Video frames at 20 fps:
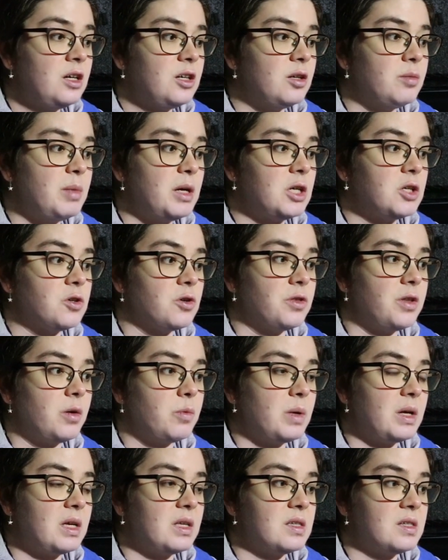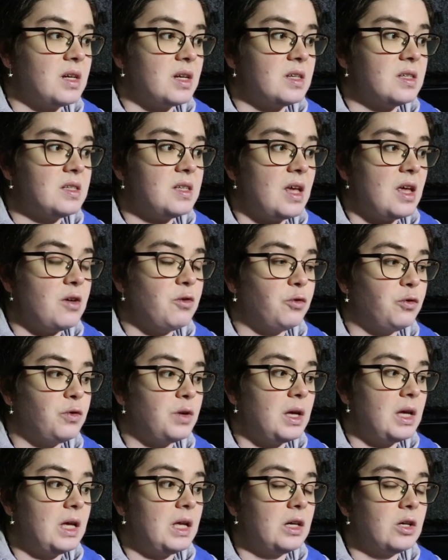to make sure that we can stay safe
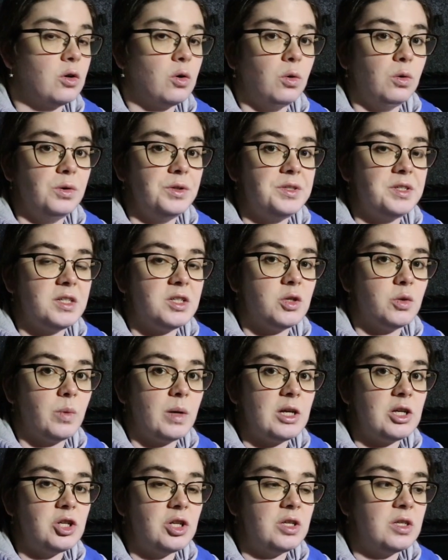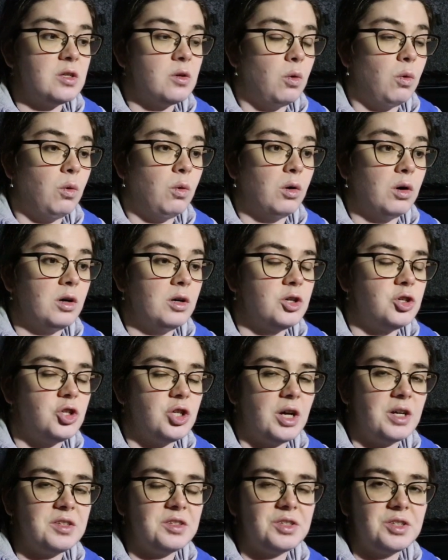in cold situations or
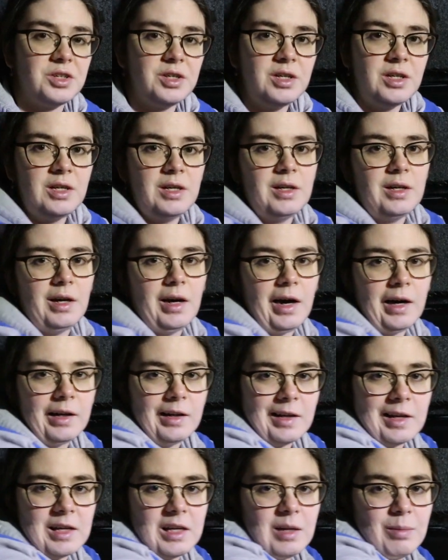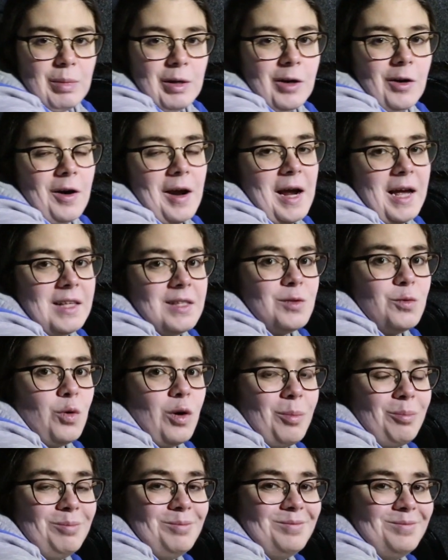just idly keeping our hands
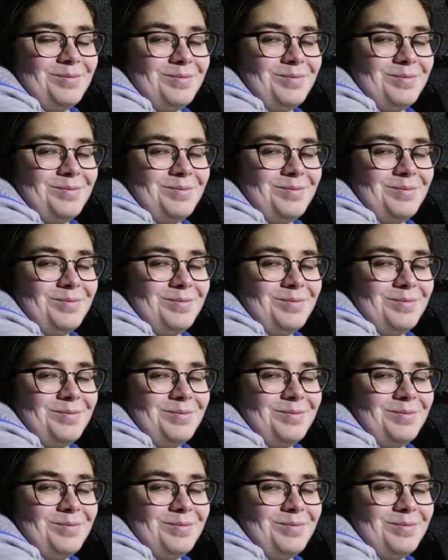warm.